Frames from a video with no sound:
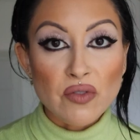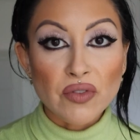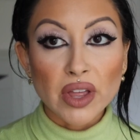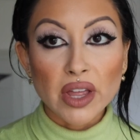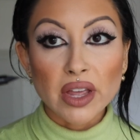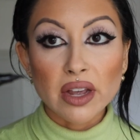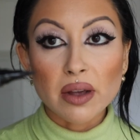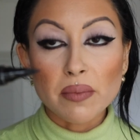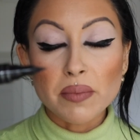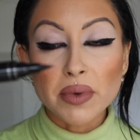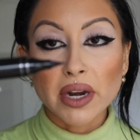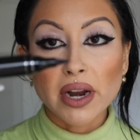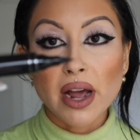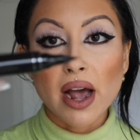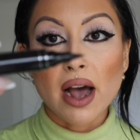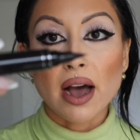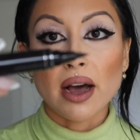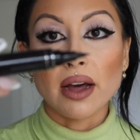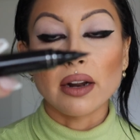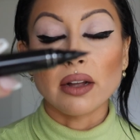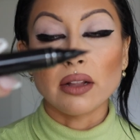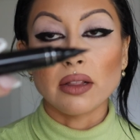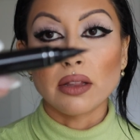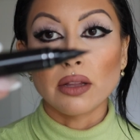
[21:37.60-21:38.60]
feel like I'm gonna
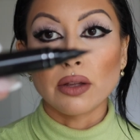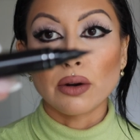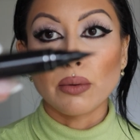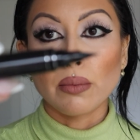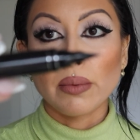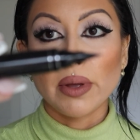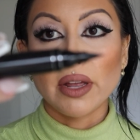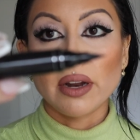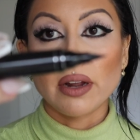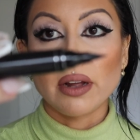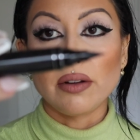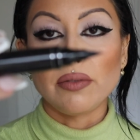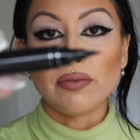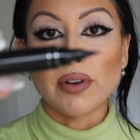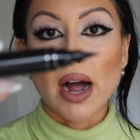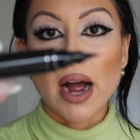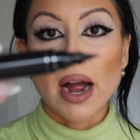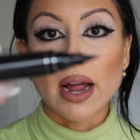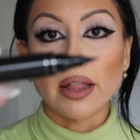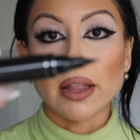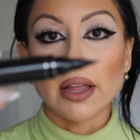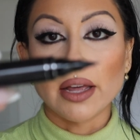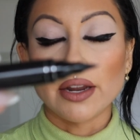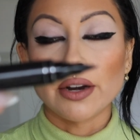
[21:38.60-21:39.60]
add a little bit of
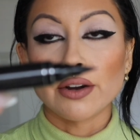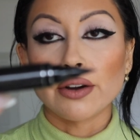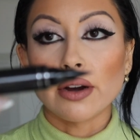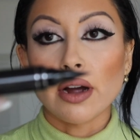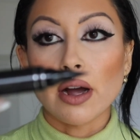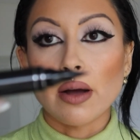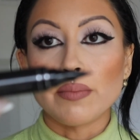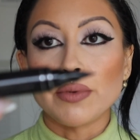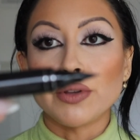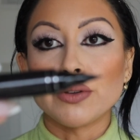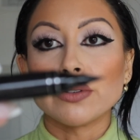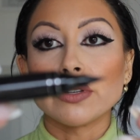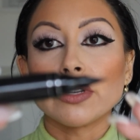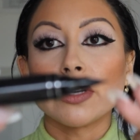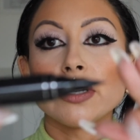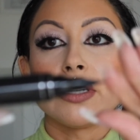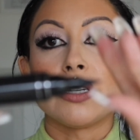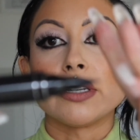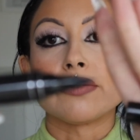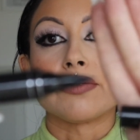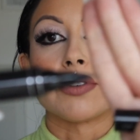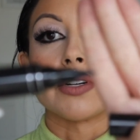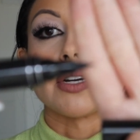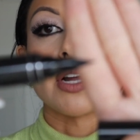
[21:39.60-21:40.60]
eyeliner. I'm using a
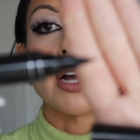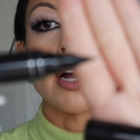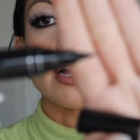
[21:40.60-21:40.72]
different